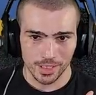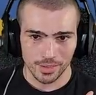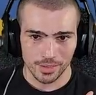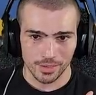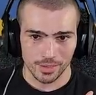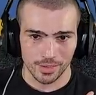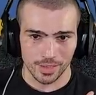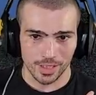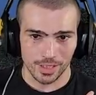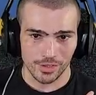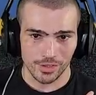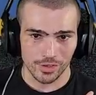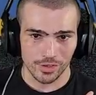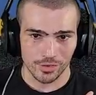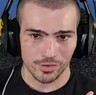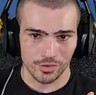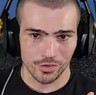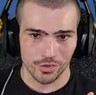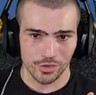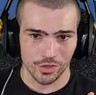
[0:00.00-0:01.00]
This
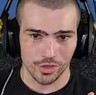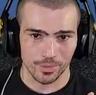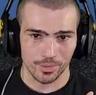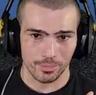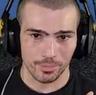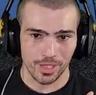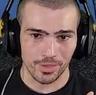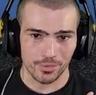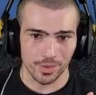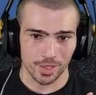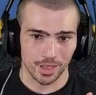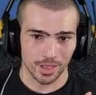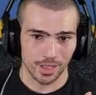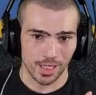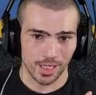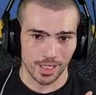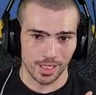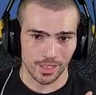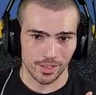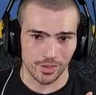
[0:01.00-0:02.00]
shouldn't be
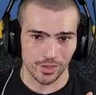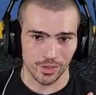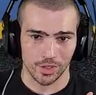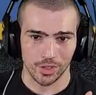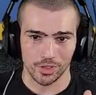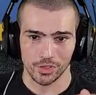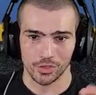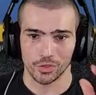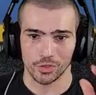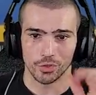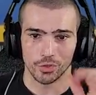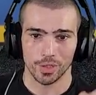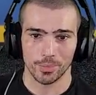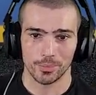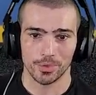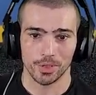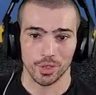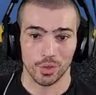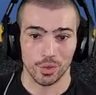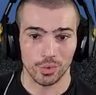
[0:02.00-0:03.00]
reliant on your
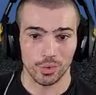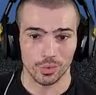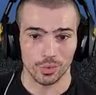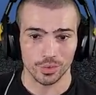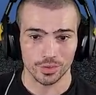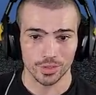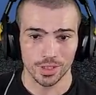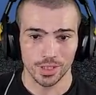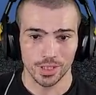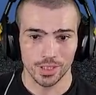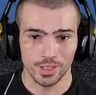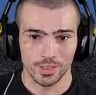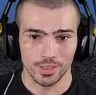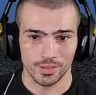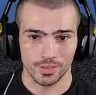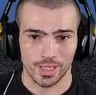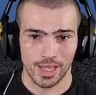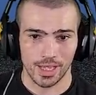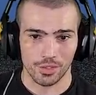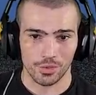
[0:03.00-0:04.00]
grip to hold
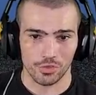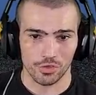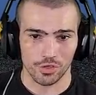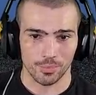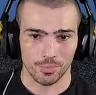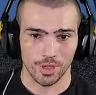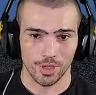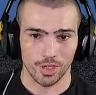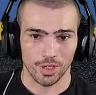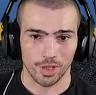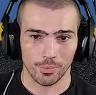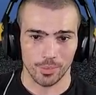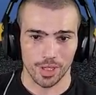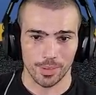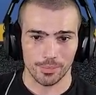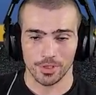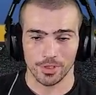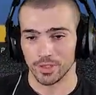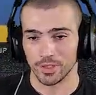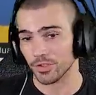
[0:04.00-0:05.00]
that you should have brought all the way
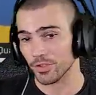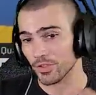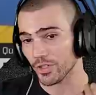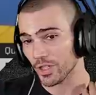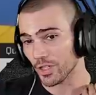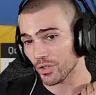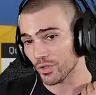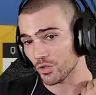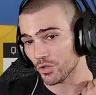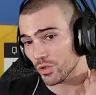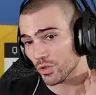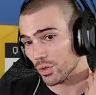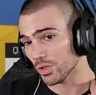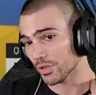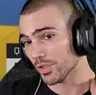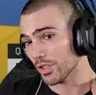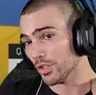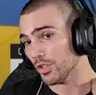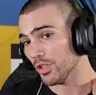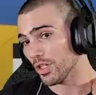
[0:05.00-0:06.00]
up to underneath your
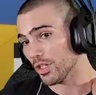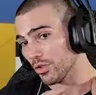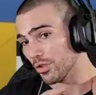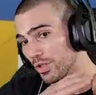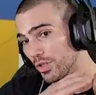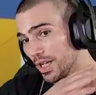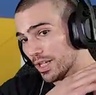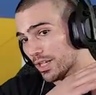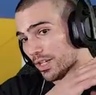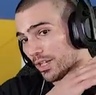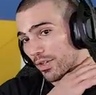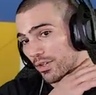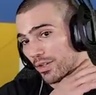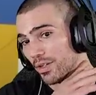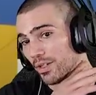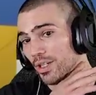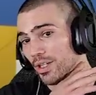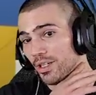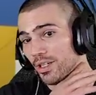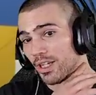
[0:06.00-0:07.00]
shoulder, underneath your neck
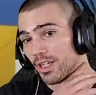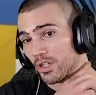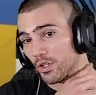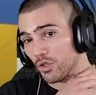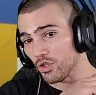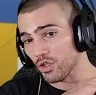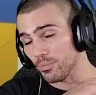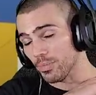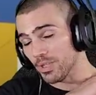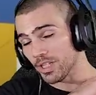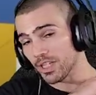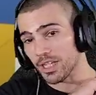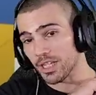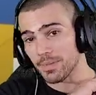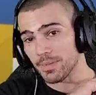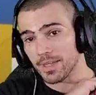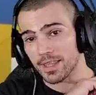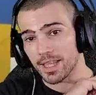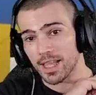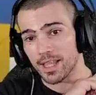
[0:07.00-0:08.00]
here, and you should be
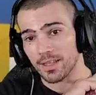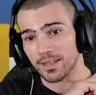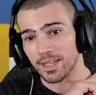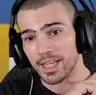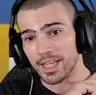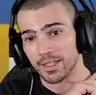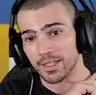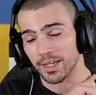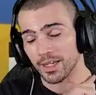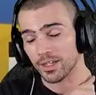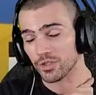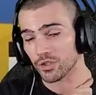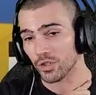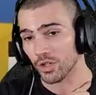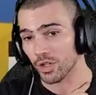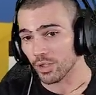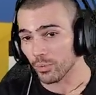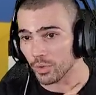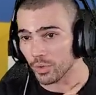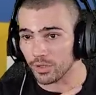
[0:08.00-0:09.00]
keeping that leg in X
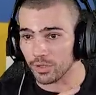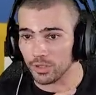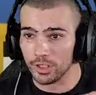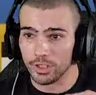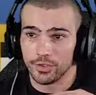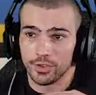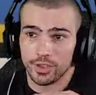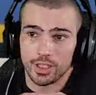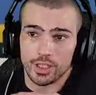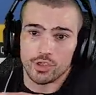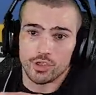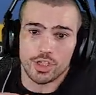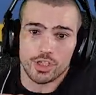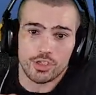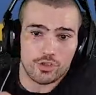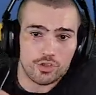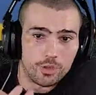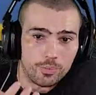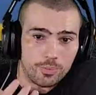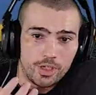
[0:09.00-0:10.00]
guard with literally
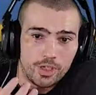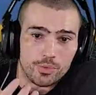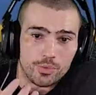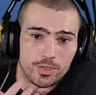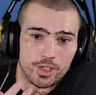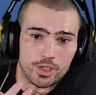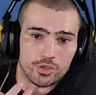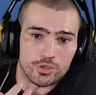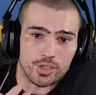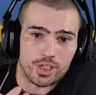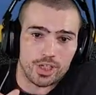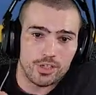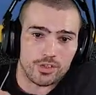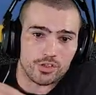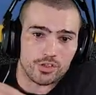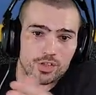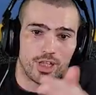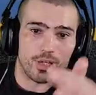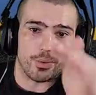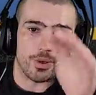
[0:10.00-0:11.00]
just your pinch pressure here,
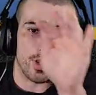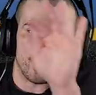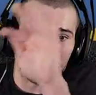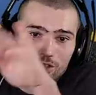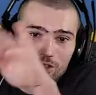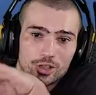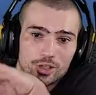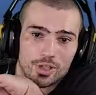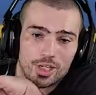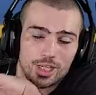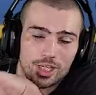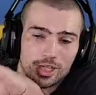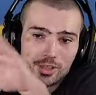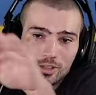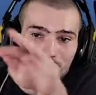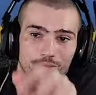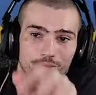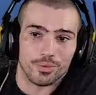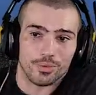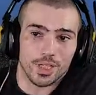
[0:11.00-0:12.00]
so that way this other hand
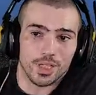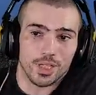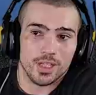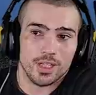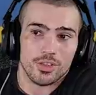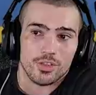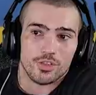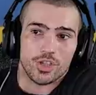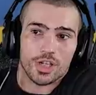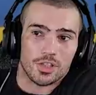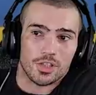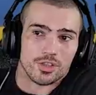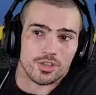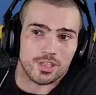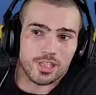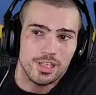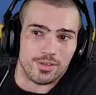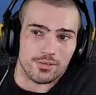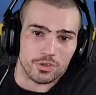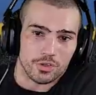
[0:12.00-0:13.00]
can chase
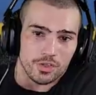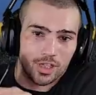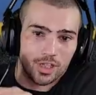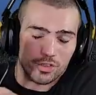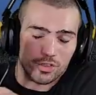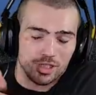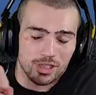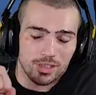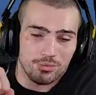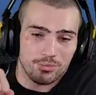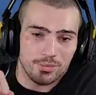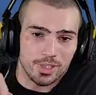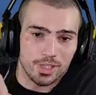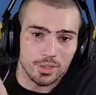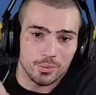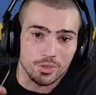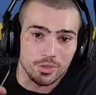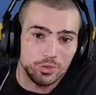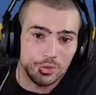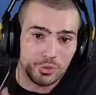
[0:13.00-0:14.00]
sleeves or get a sleeve fed
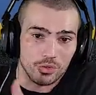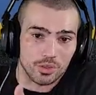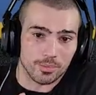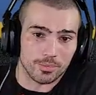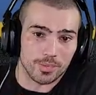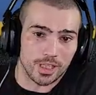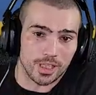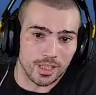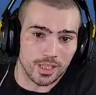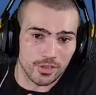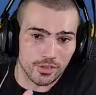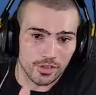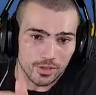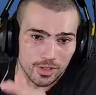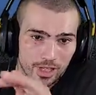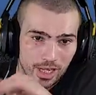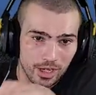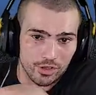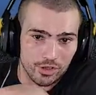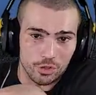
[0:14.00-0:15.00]
to it or do something else.
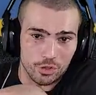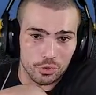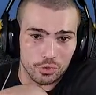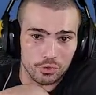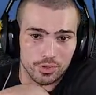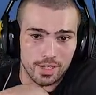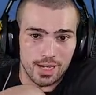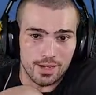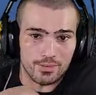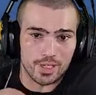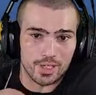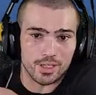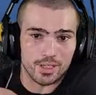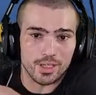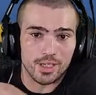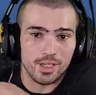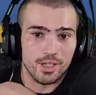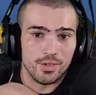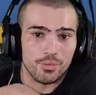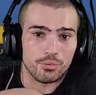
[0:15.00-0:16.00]
Occasionally you can grab it,
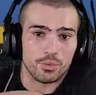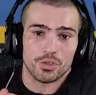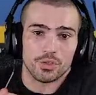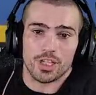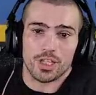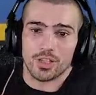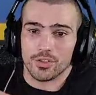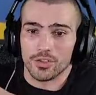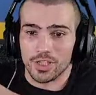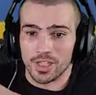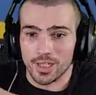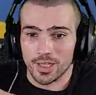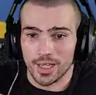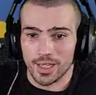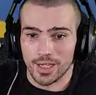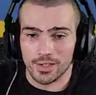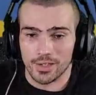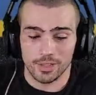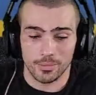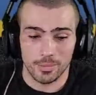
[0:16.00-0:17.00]
rotate their knee
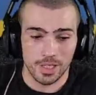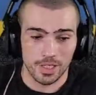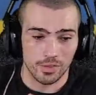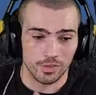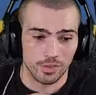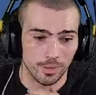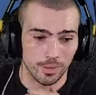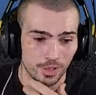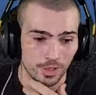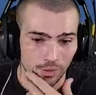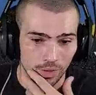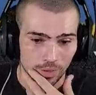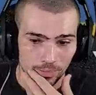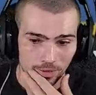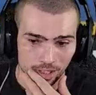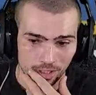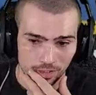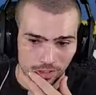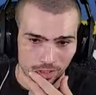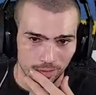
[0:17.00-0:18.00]
line out to make your dummy sweeps
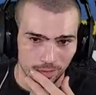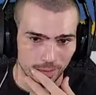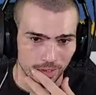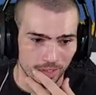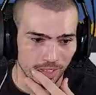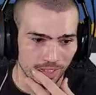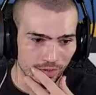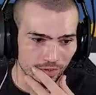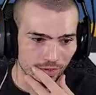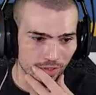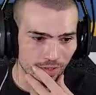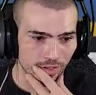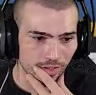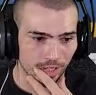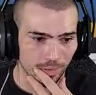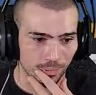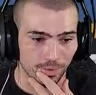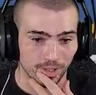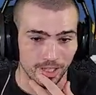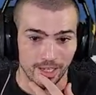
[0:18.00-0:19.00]
easier, but that's just
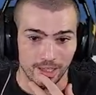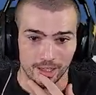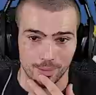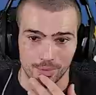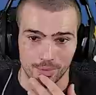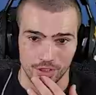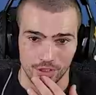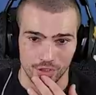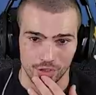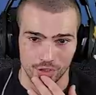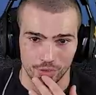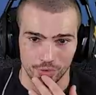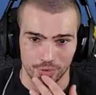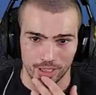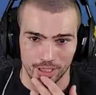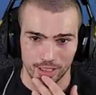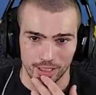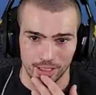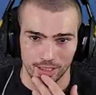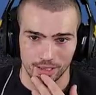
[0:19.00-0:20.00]
not playing the position
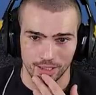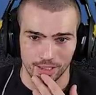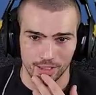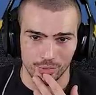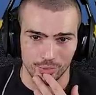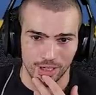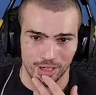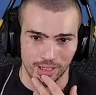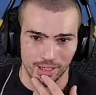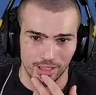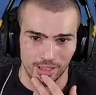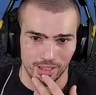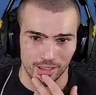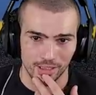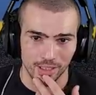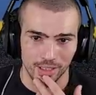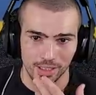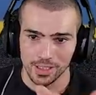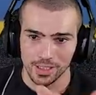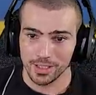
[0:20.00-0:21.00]
correctly, and that's why he
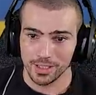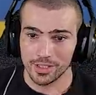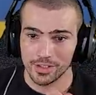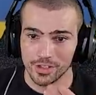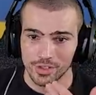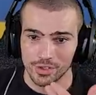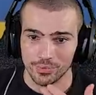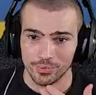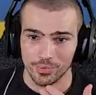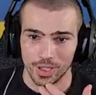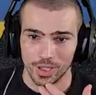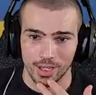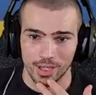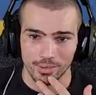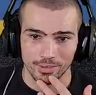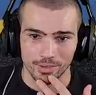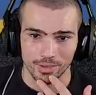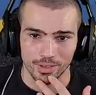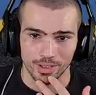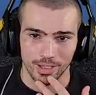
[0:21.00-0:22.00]
gets his foot
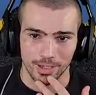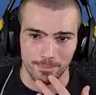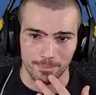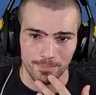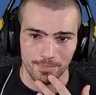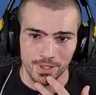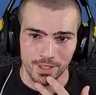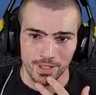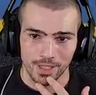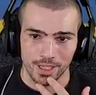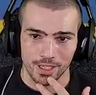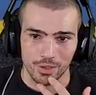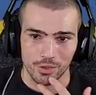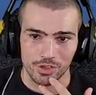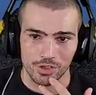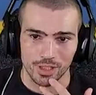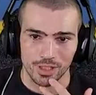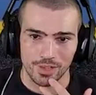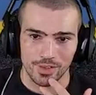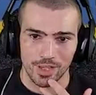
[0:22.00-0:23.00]
out, okay? And you
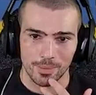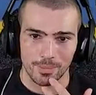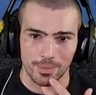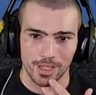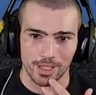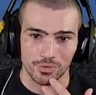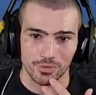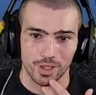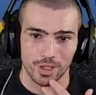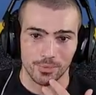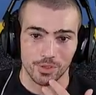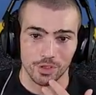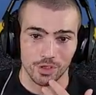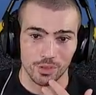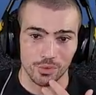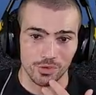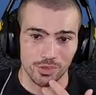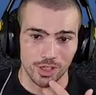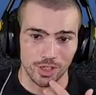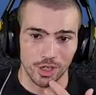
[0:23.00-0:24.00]
still have that pants grip, so you
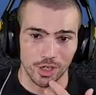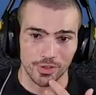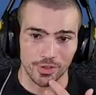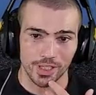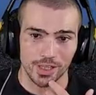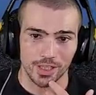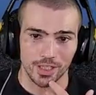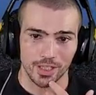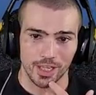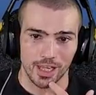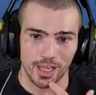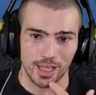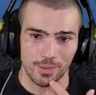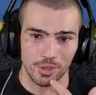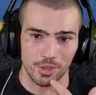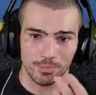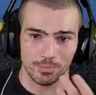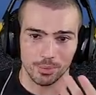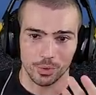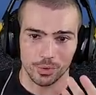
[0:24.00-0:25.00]
still are in the game.
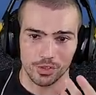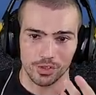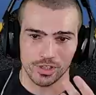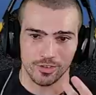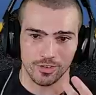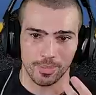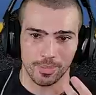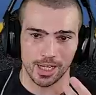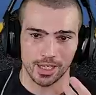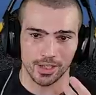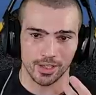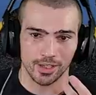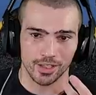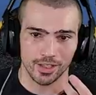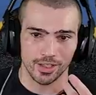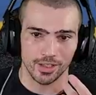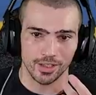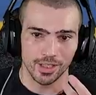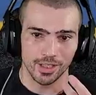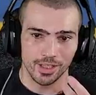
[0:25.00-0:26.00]
You can pull yourself back
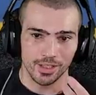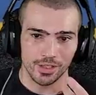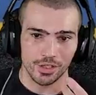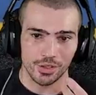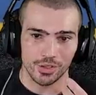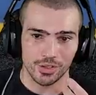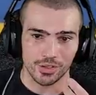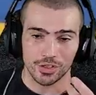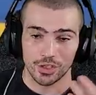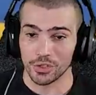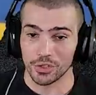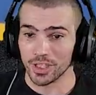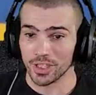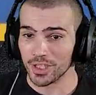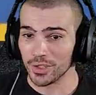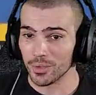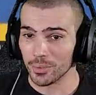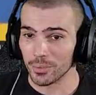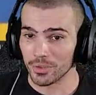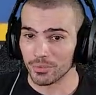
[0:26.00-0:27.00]
under, you could turn
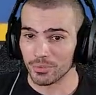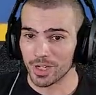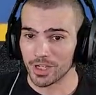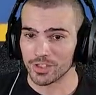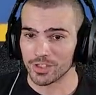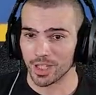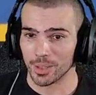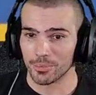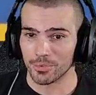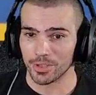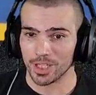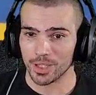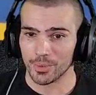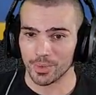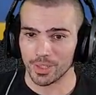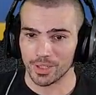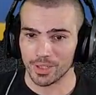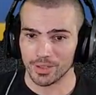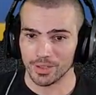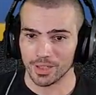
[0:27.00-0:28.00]
into him and wrestle up really
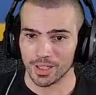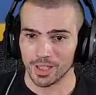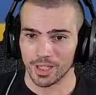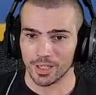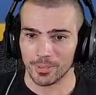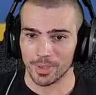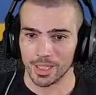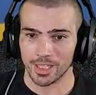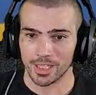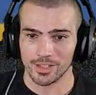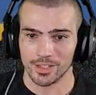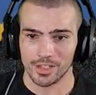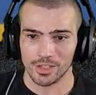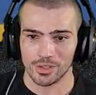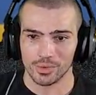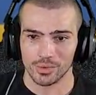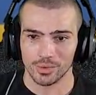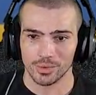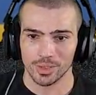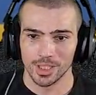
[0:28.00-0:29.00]
well. Um, I like that
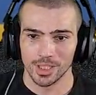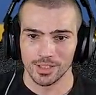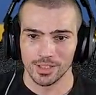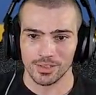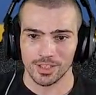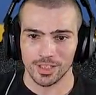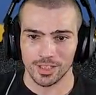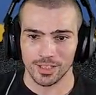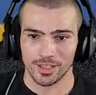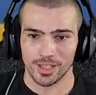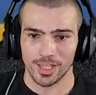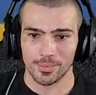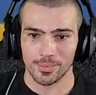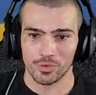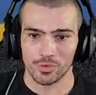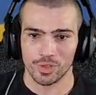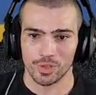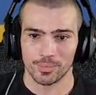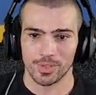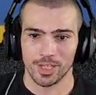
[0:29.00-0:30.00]
you didn't let him
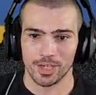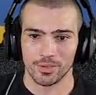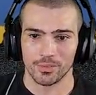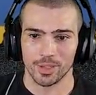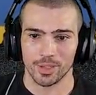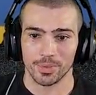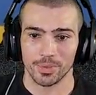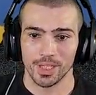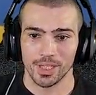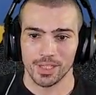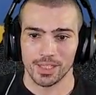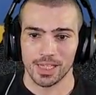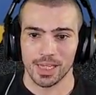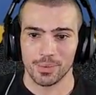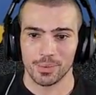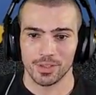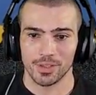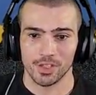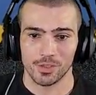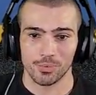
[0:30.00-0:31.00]
strip that grip.
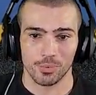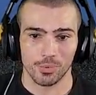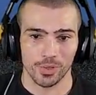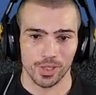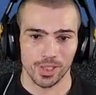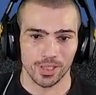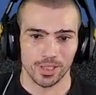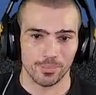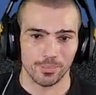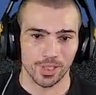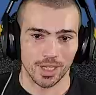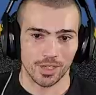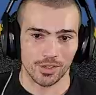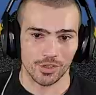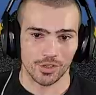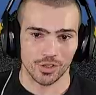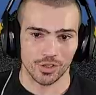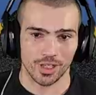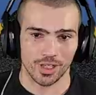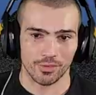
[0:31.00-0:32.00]
Now at this point, I'm not
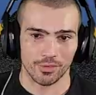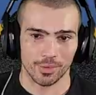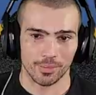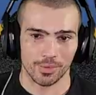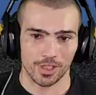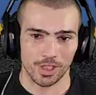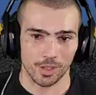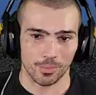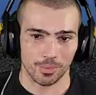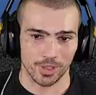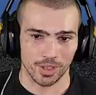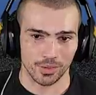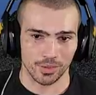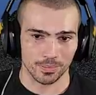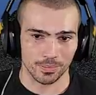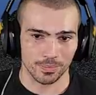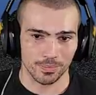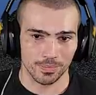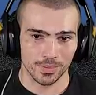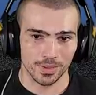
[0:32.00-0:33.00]
sure that grip's helping you
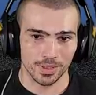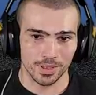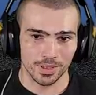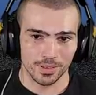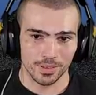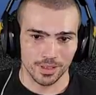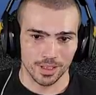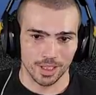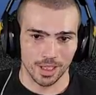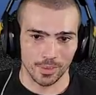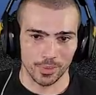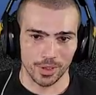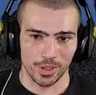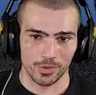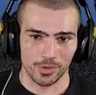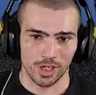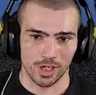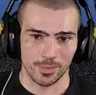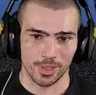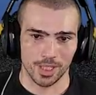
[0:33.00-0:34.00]
uh, when he
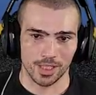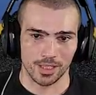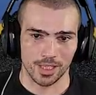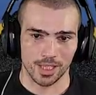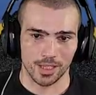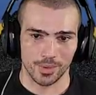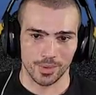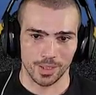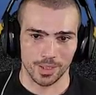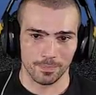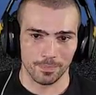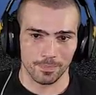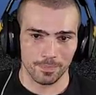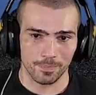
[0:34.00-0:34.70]
was coming in that way.